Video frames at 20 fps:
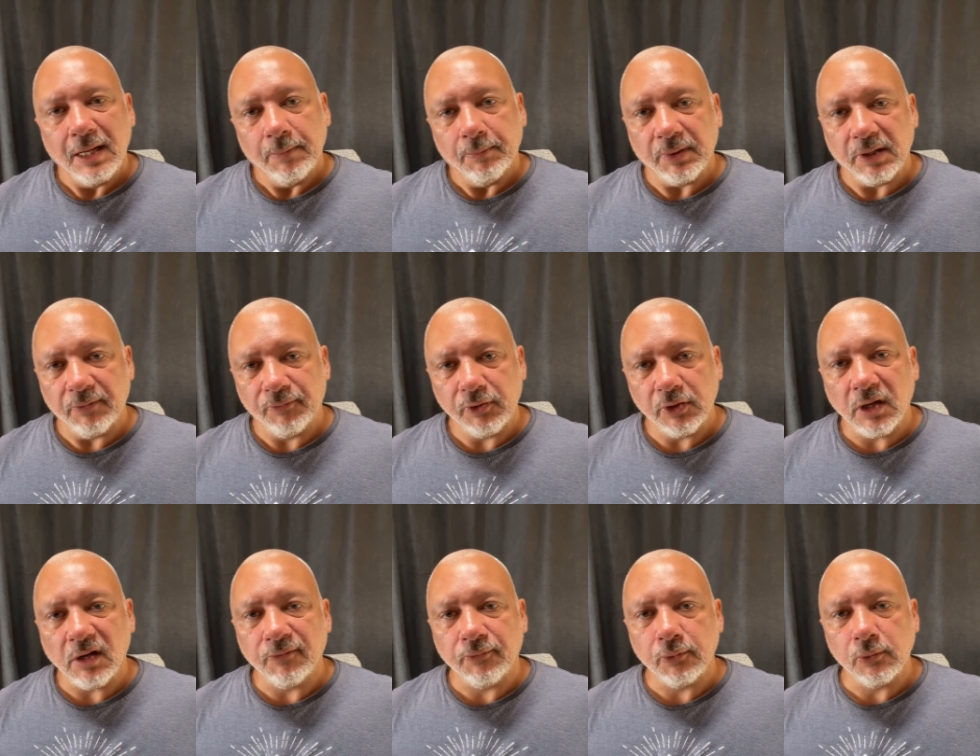But if
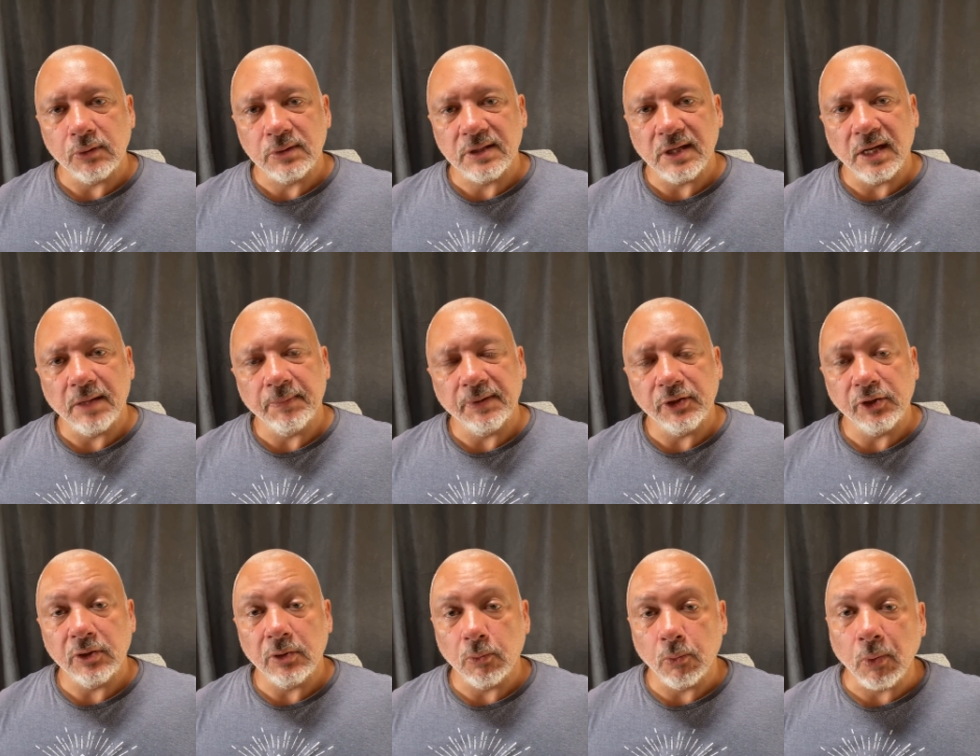you are full-time
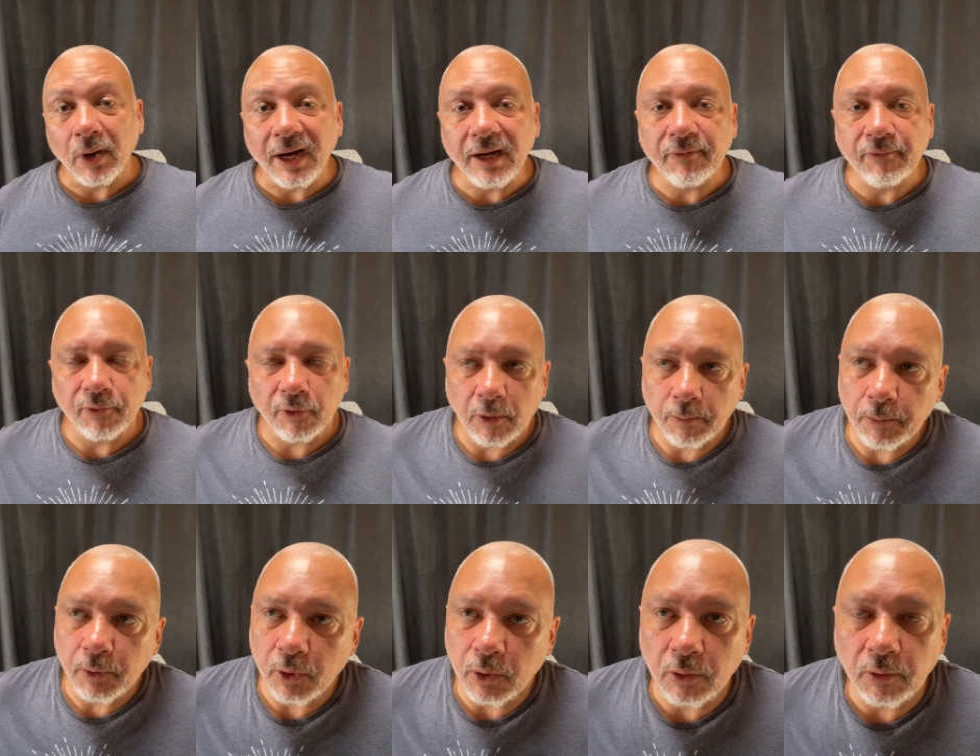and you're away
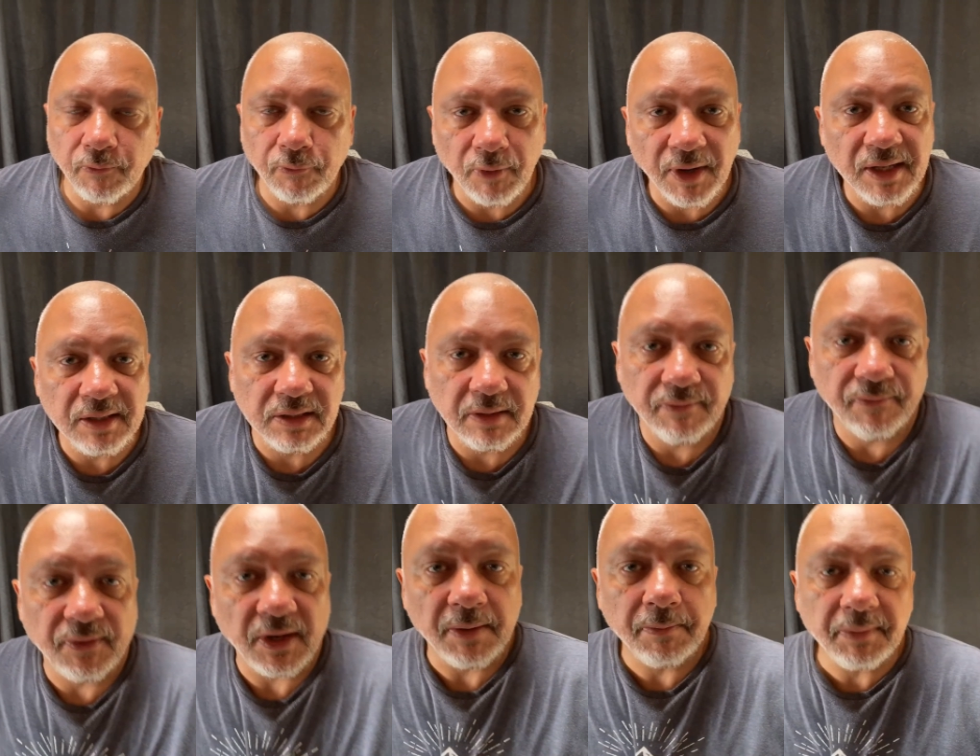from your friends and
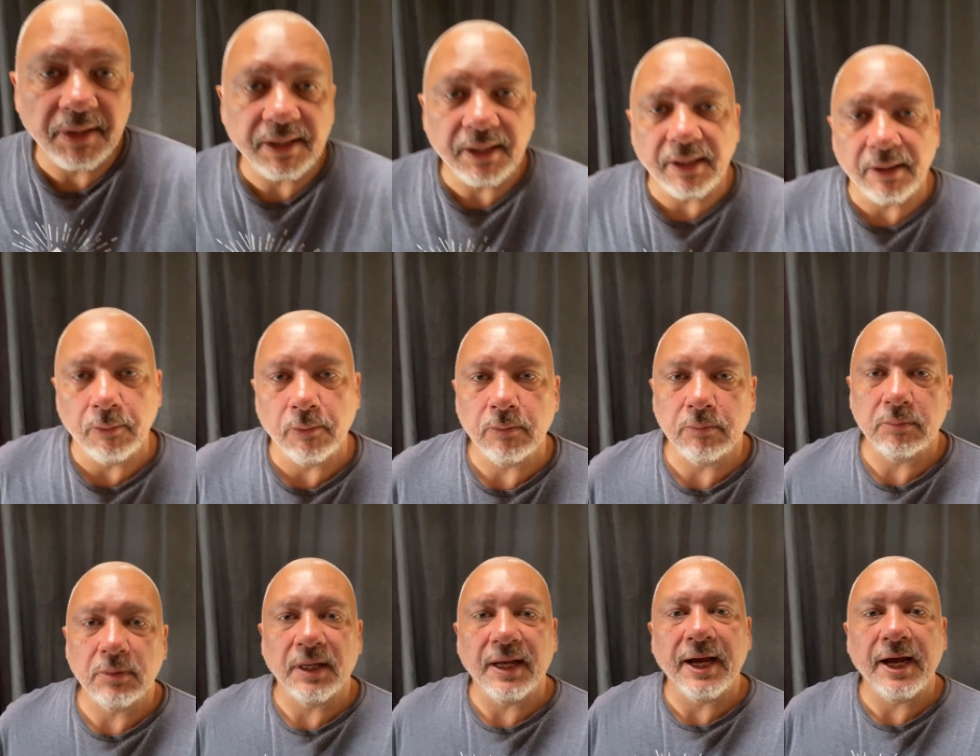family
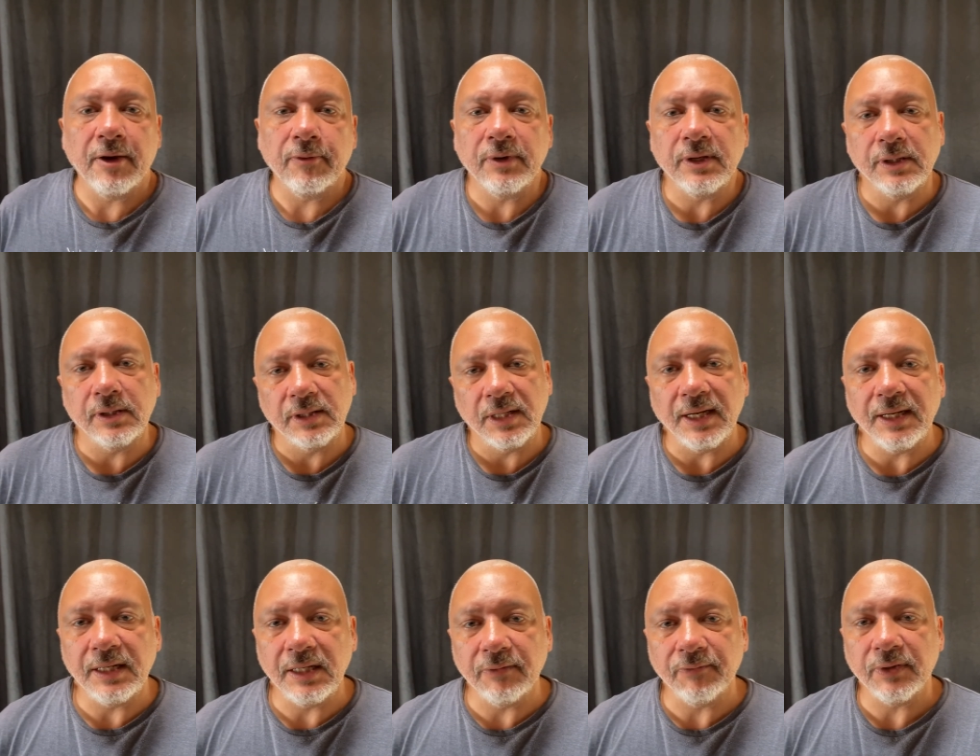and the area that
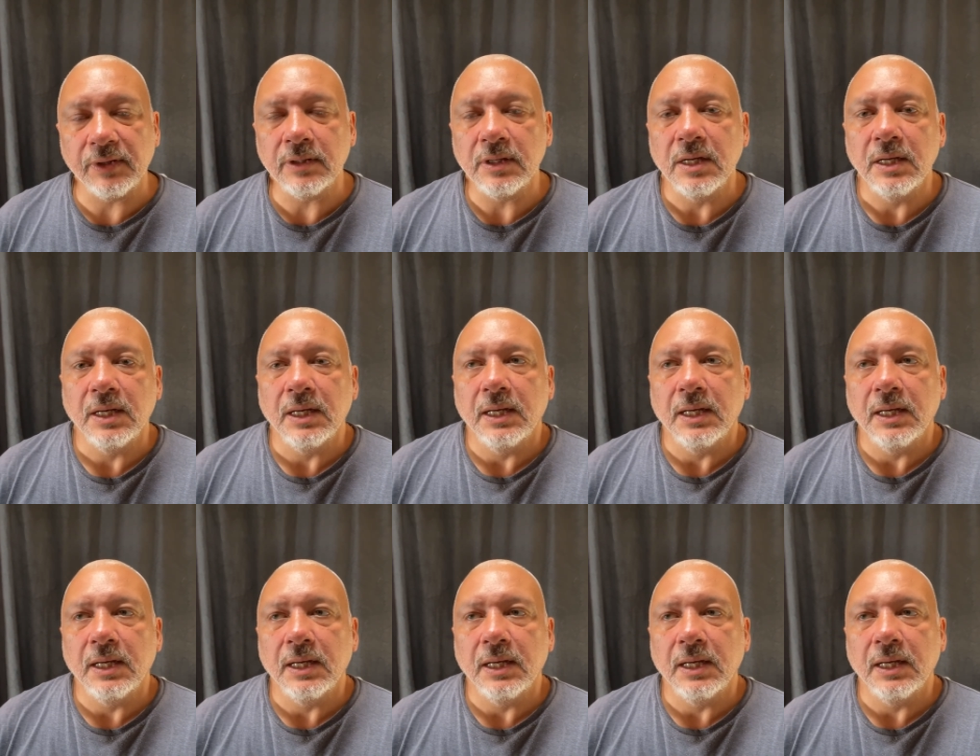they live in,